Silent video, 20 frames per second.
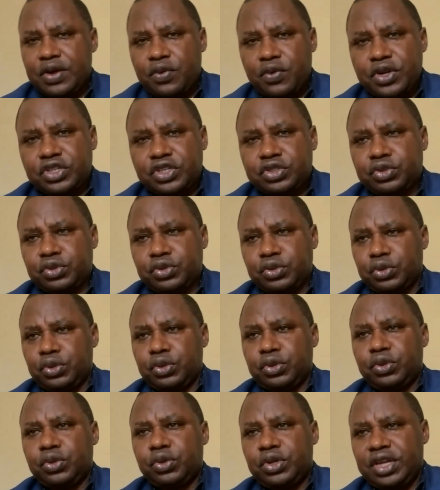wish
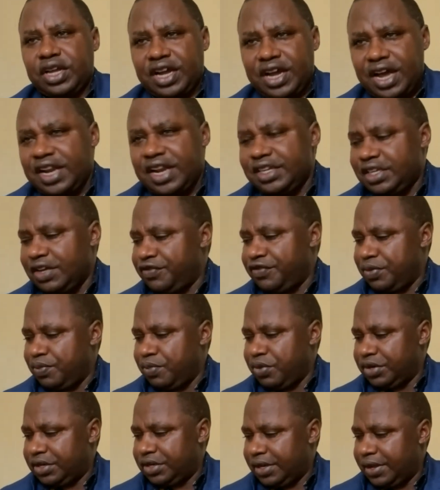to encourage
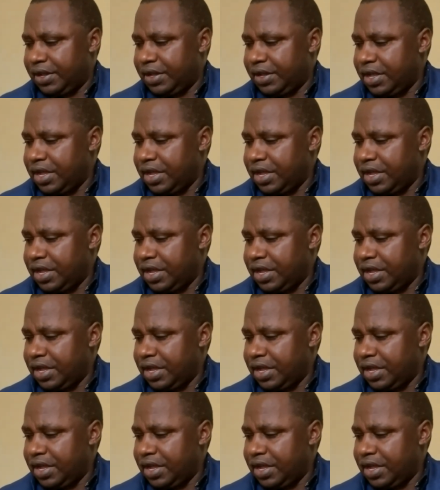everybody.